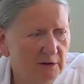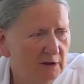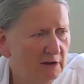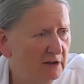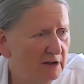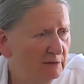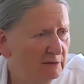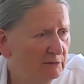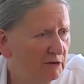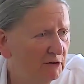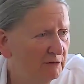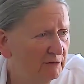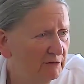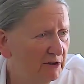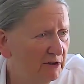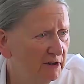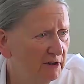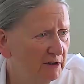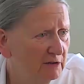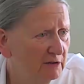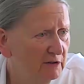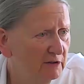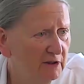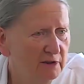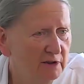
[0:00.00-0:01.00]
I'm not very
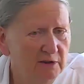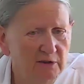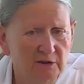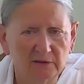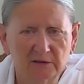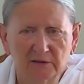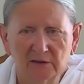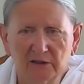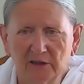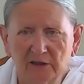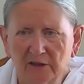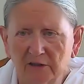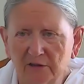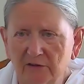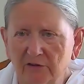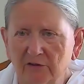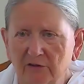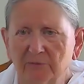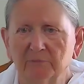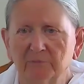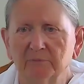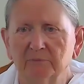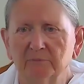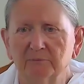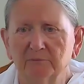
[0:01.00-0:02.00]
good in dates,
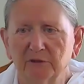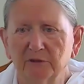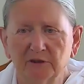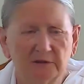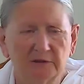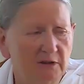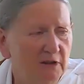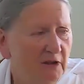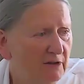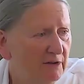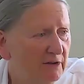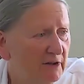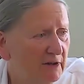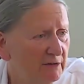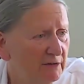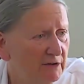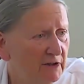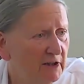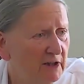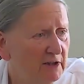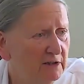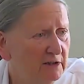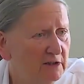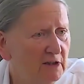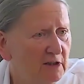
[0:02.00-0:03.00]
but around
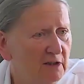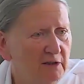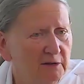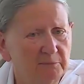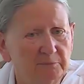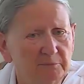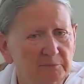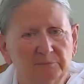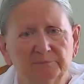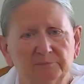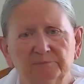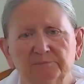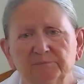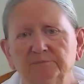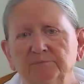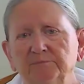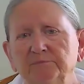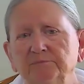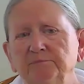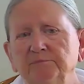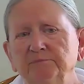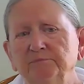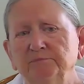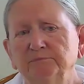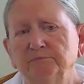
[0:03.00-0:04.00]
that time,
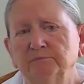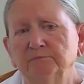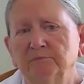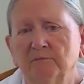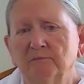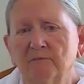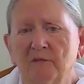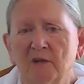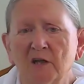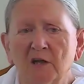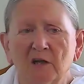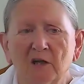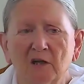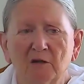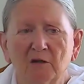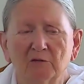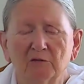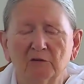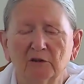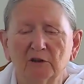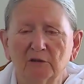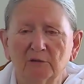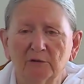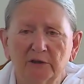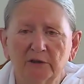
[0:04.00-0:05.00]

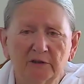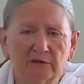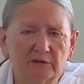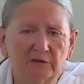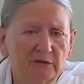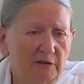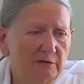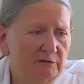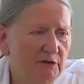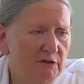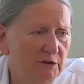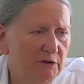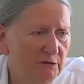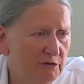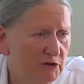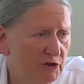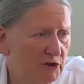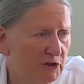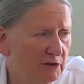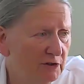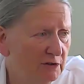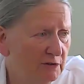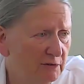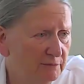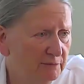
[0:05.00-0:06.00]
following a
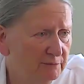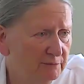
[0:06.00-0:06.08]
revolution.